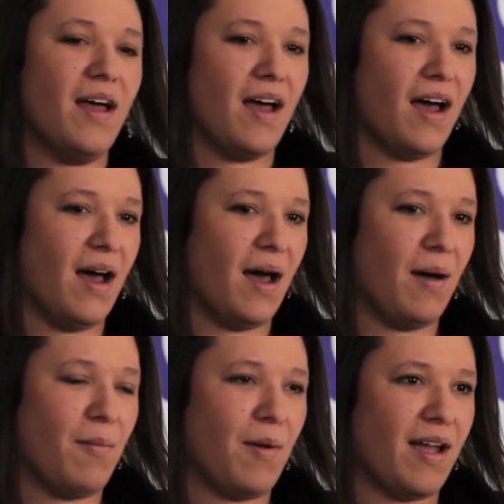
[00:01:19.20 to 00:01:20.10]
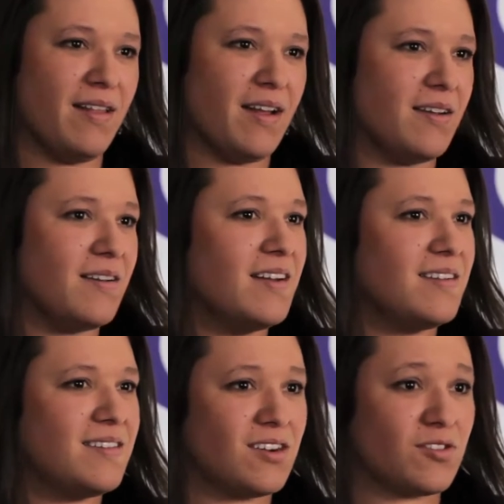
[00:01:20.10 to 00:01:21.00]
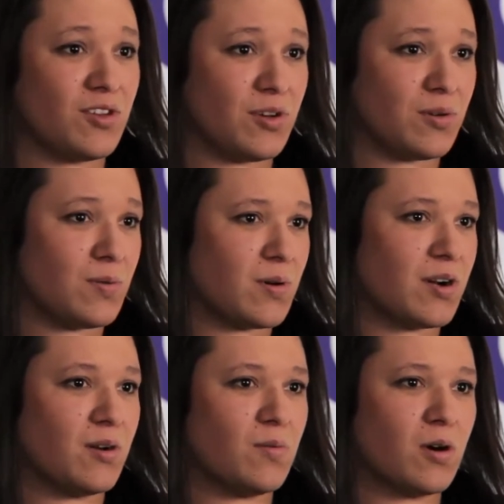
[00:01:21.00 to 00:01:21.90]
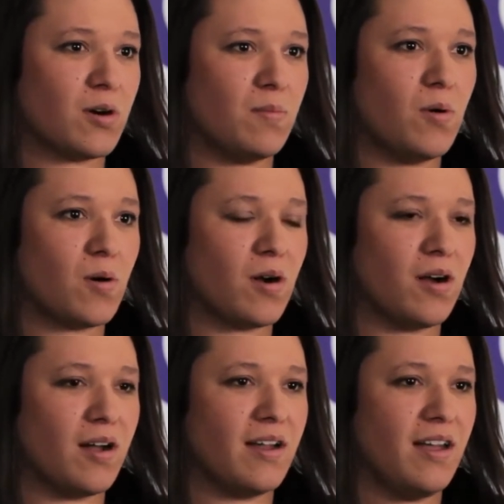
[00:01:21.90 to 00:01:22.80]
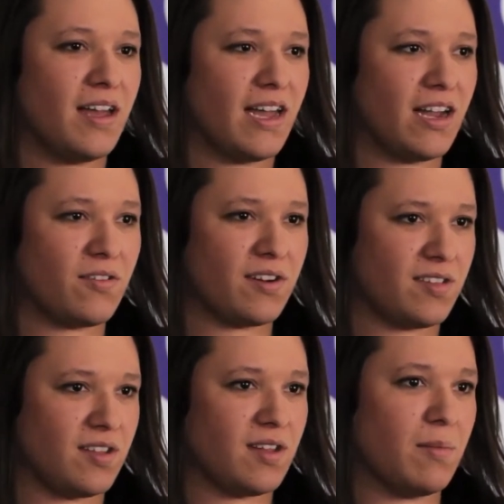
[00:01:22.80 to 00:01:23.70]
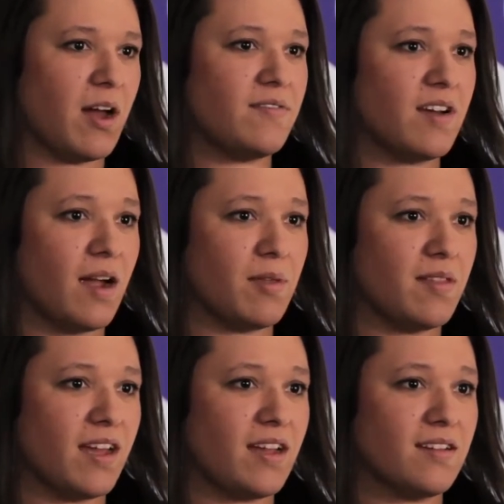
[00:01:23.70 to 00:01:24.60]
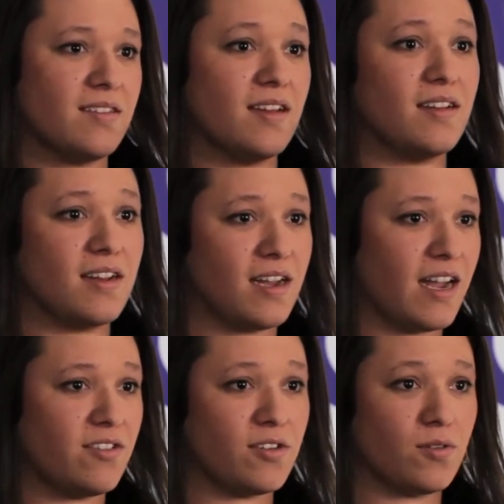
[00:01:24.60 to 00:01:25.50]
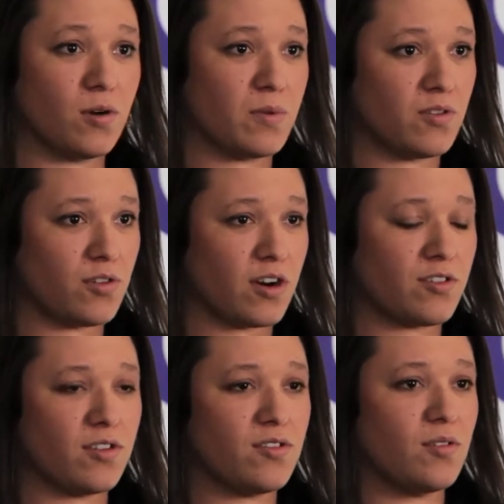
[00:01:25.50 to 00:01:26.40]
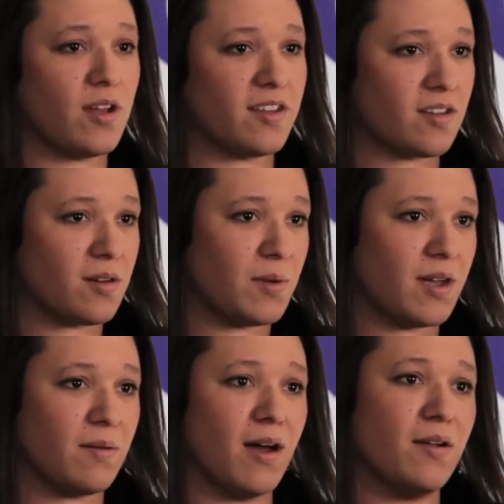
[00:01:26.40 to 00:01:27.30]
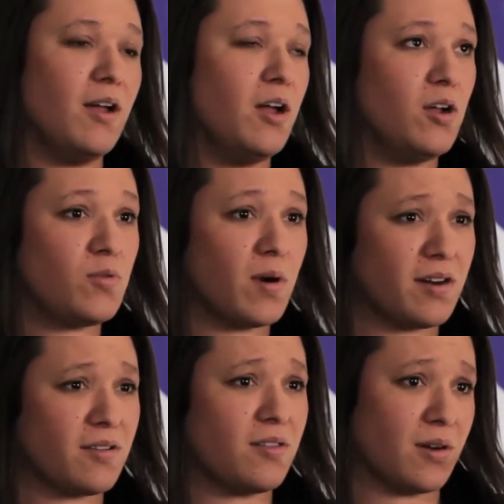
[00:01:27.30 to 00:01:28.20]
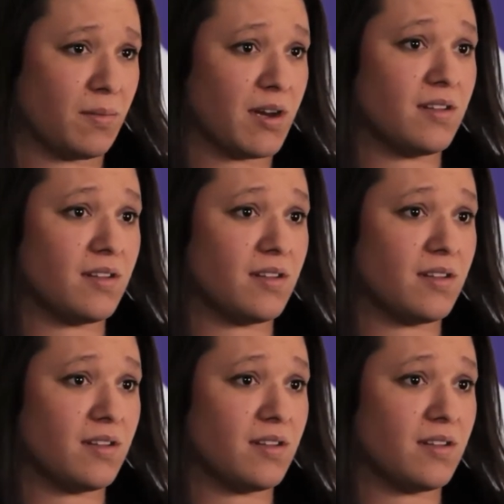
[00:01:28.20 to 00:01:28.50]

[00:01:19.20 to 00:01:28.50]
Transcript: And then tier 2, we're going to work more on increasing the amount of time that they can sit and engage in group instruction. So that's going to be about 20 to 30 minutes.